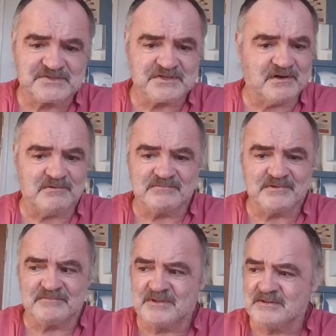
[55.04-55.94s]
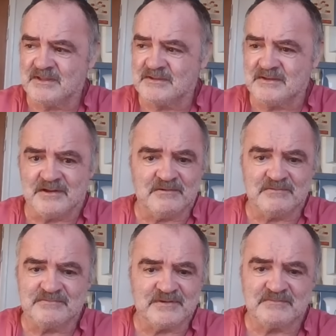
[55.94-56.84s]
So you
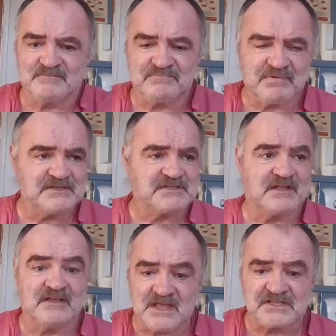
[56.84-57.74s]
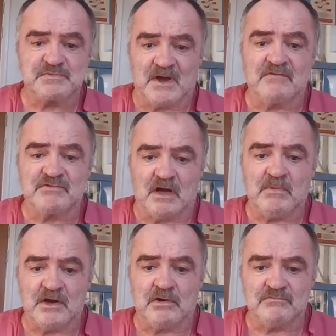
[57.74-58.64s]
know, basically, that's why I've
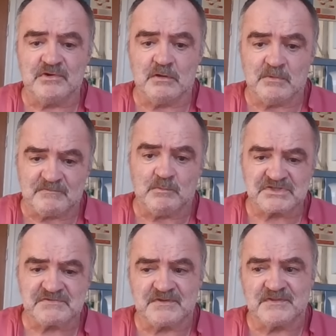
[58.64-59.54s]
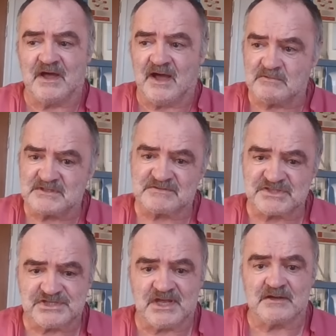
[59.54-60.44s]
got my own room. If it wasn't for that, I would
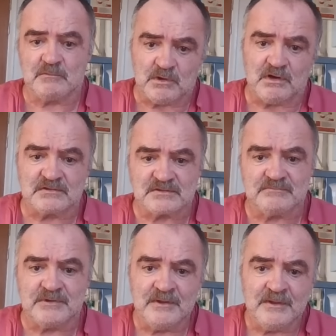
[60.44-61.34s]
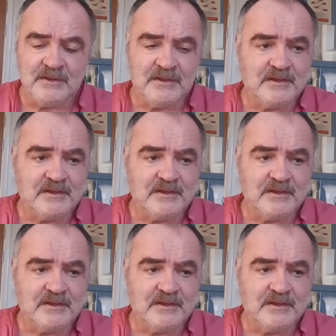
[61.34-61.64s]
have to share a ward and